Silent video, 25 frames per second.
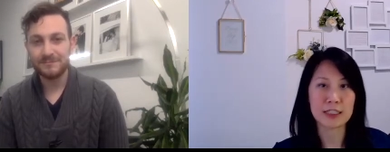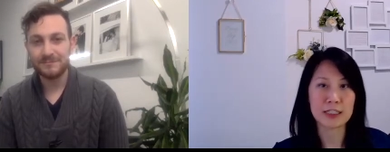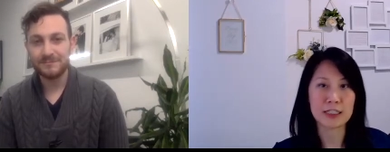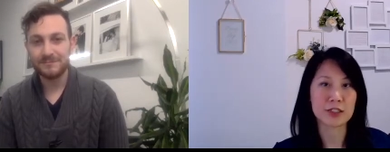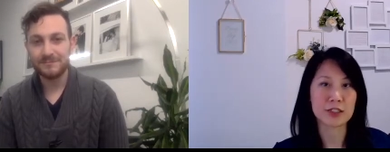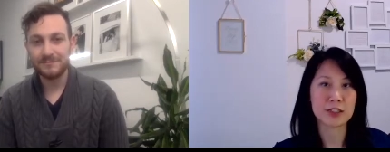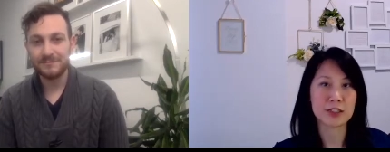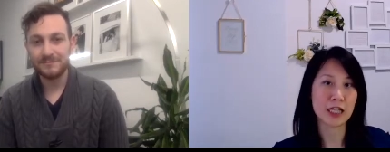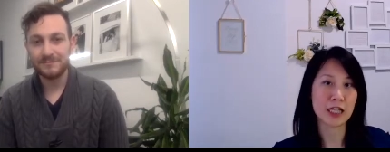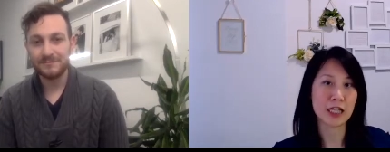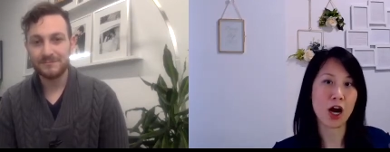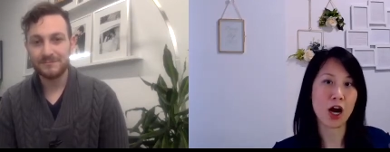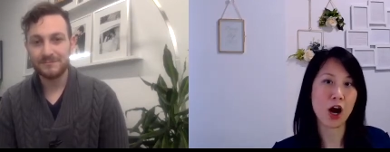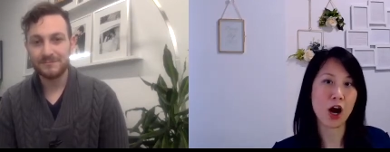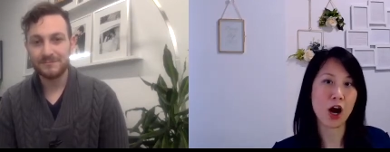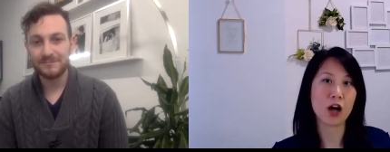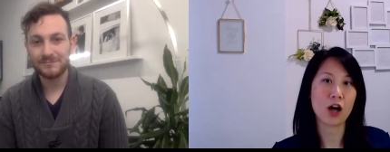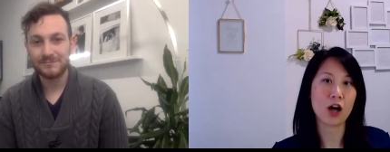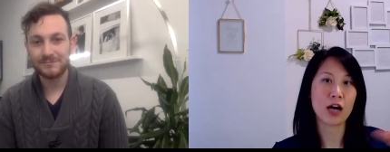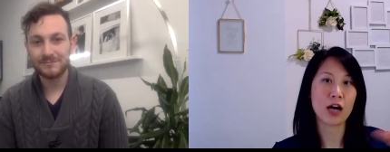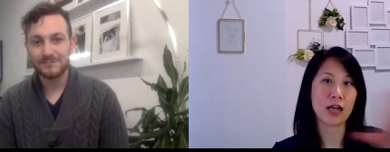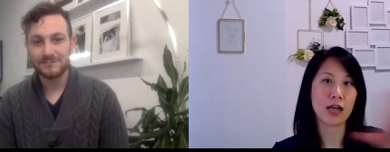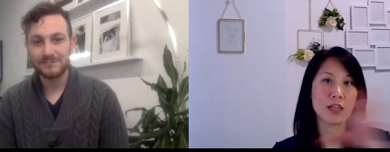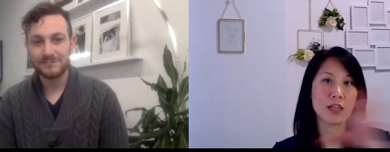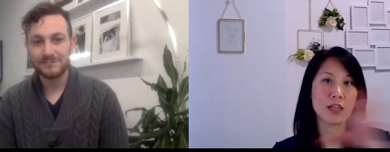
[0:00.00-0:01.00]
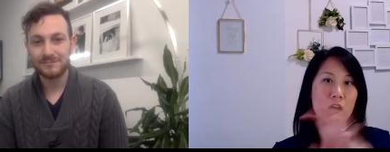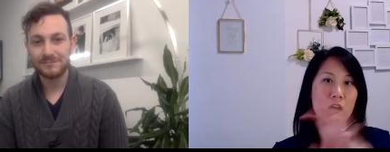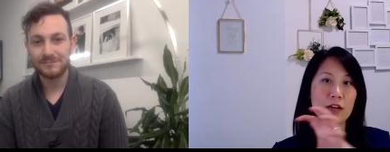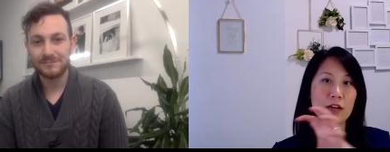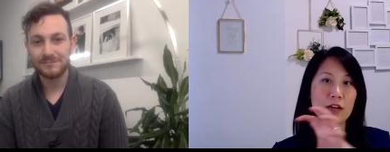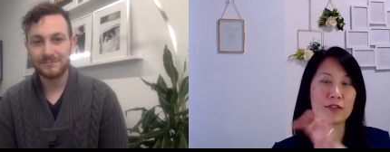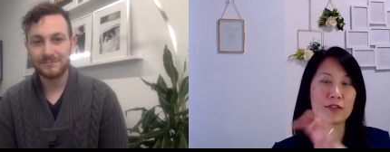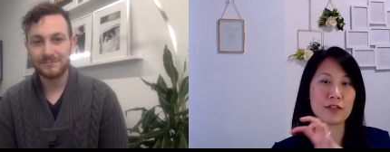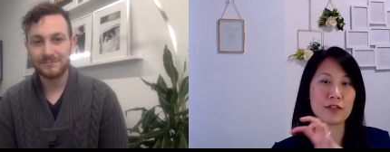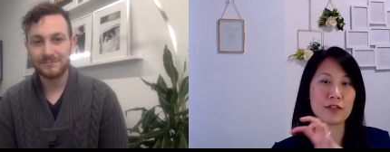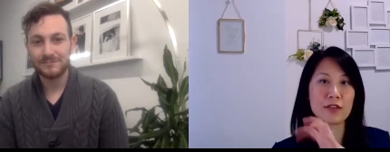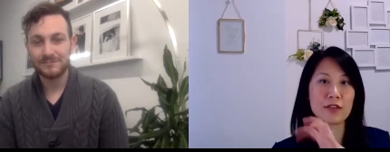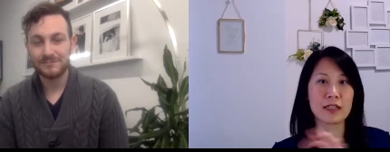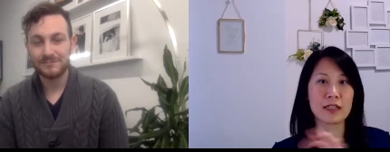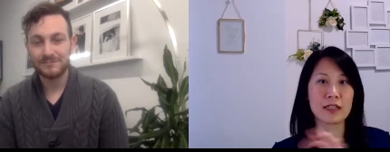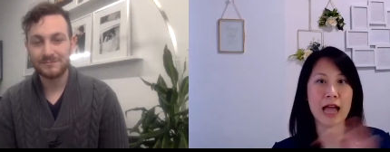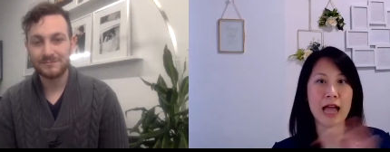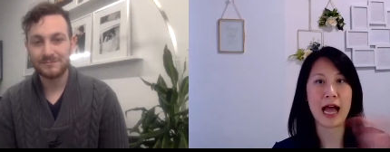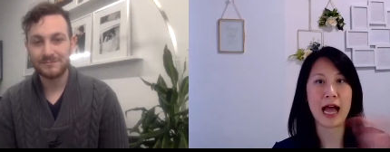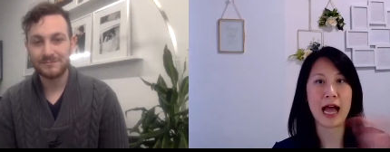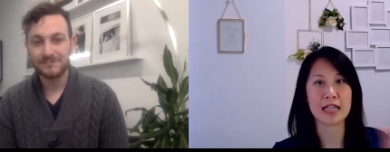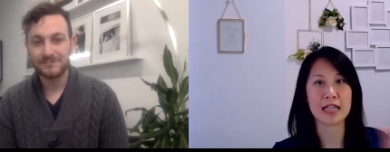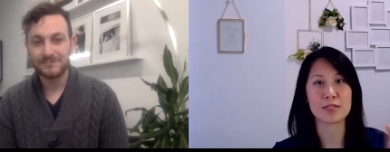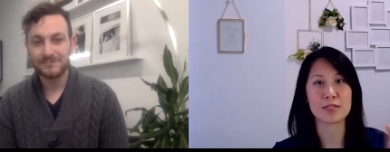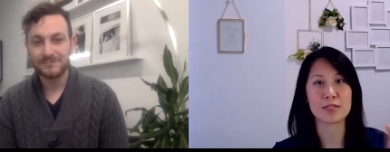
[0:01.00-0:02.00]
Speaker 1: there are a lot of different
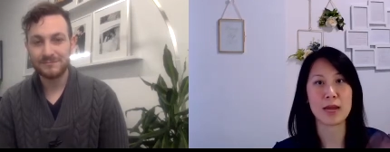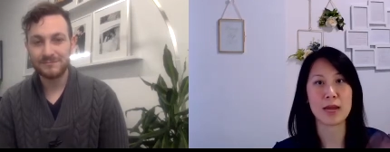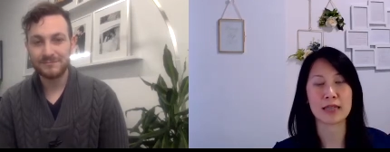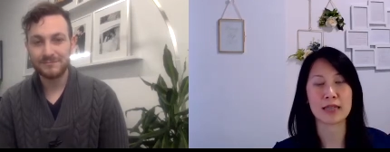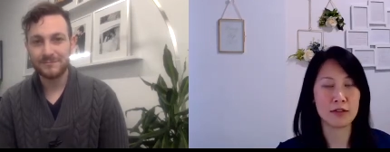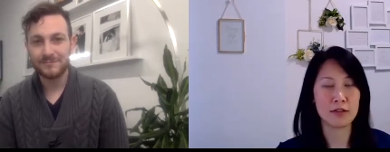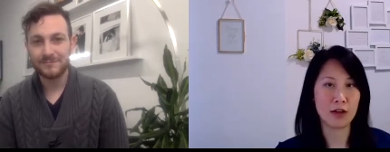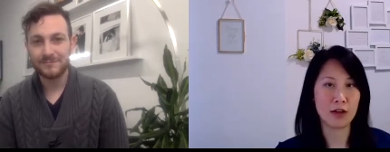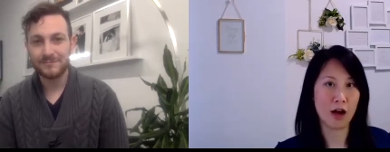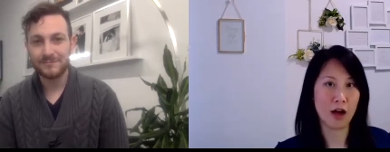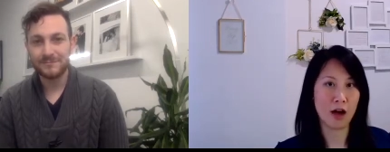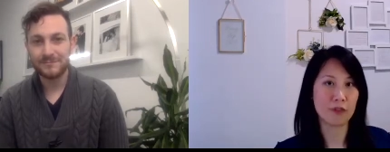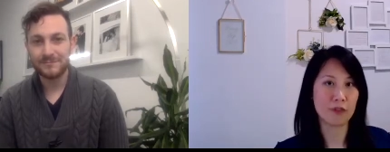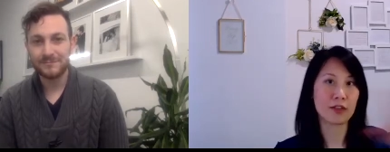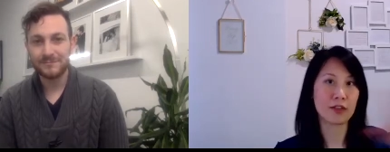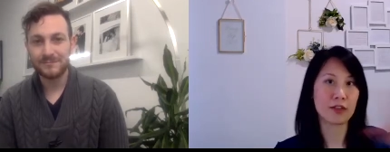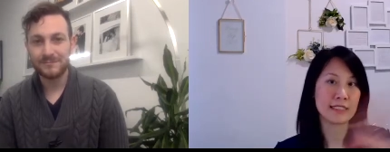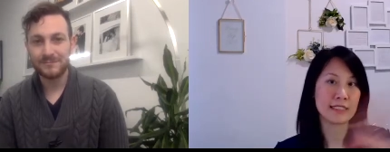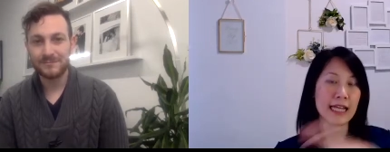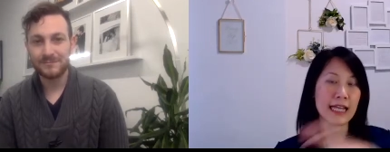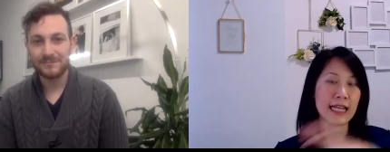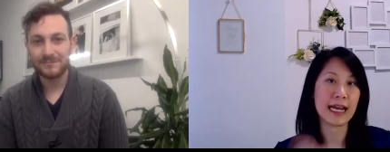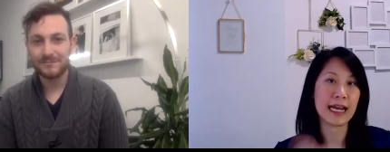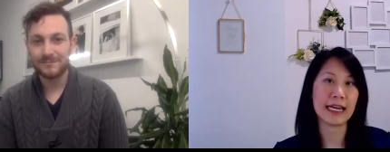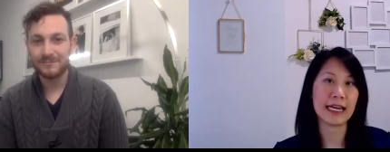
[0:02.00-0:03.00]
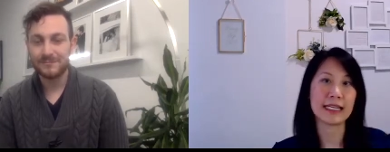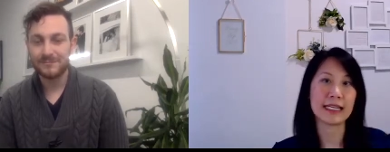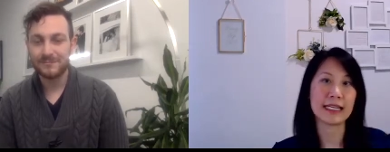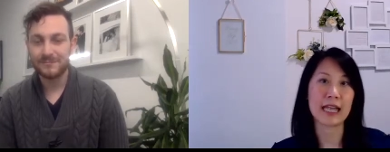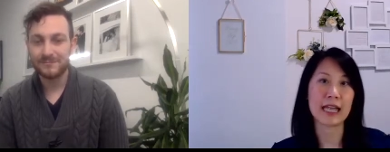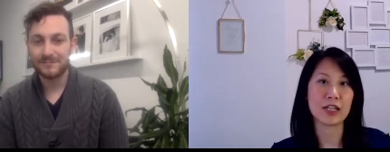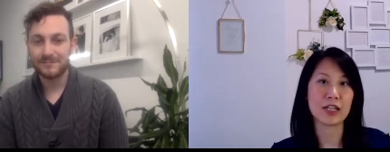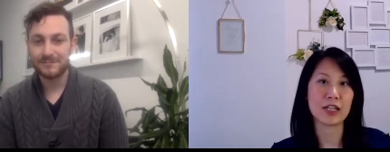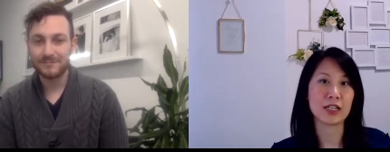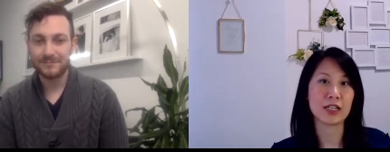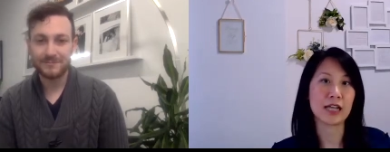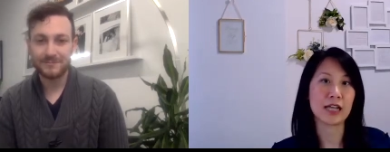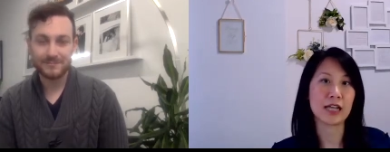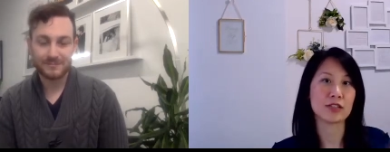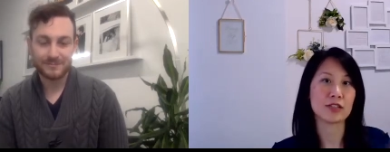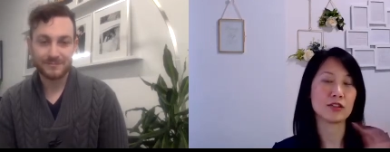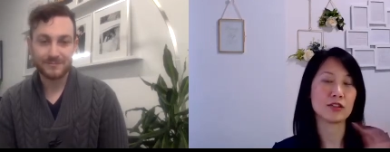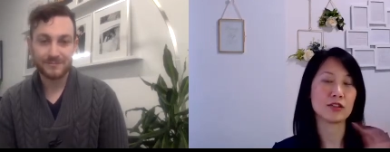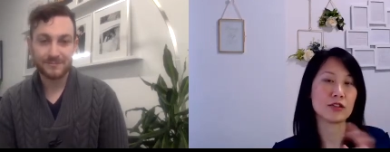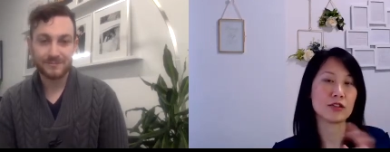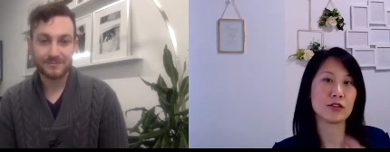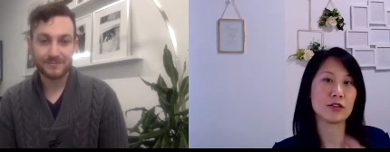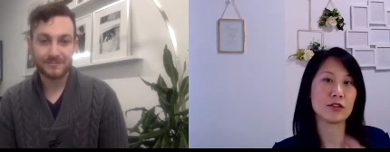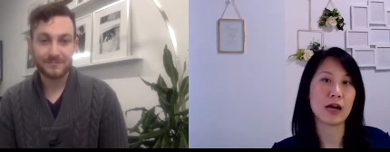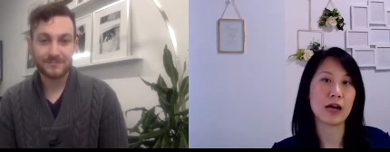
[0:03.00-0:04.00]
aspects of the day that you can do
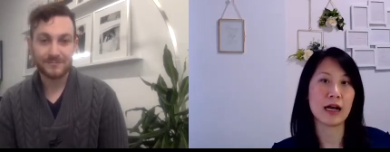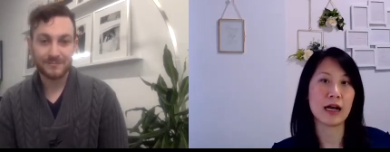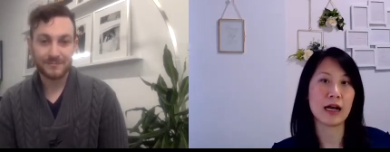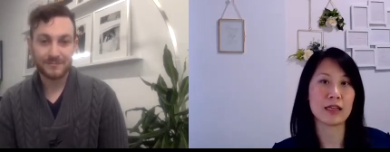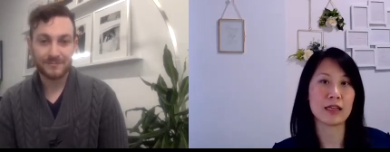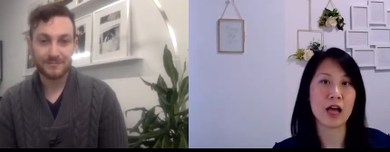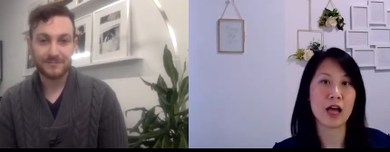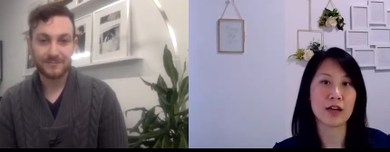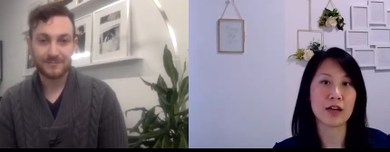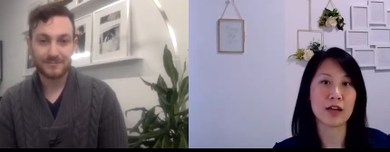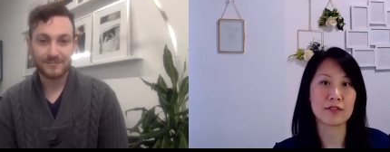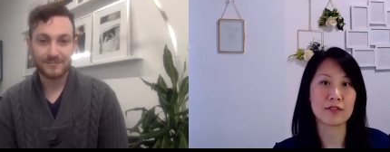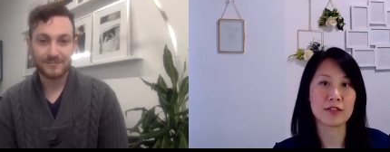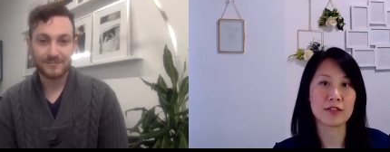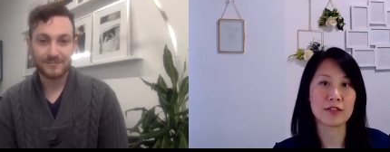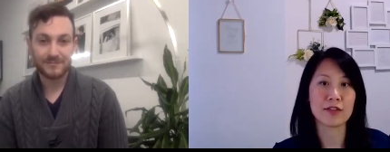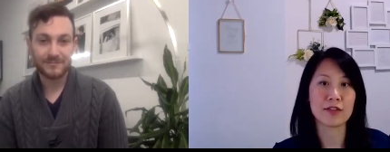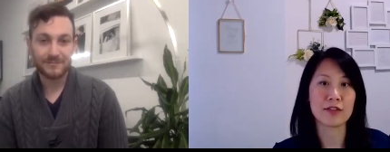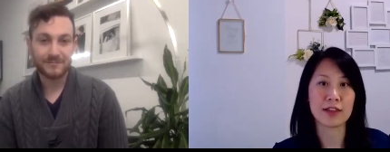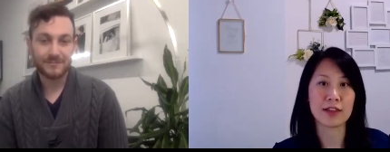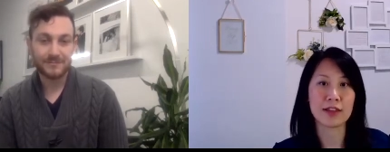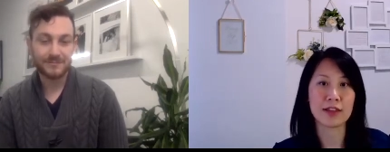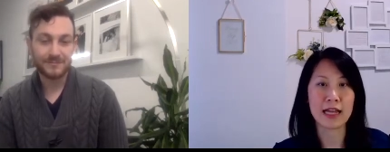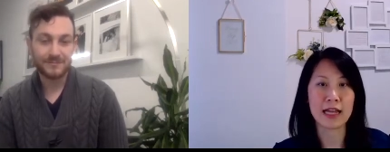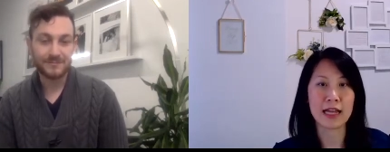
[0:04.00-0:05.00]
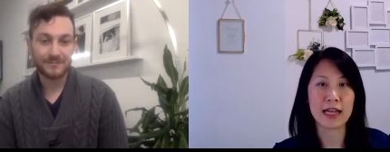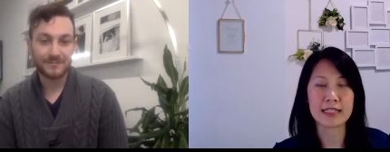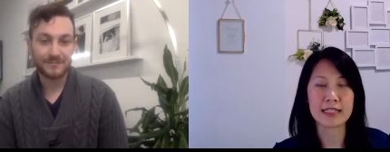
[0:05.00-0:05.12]
a lot of different things.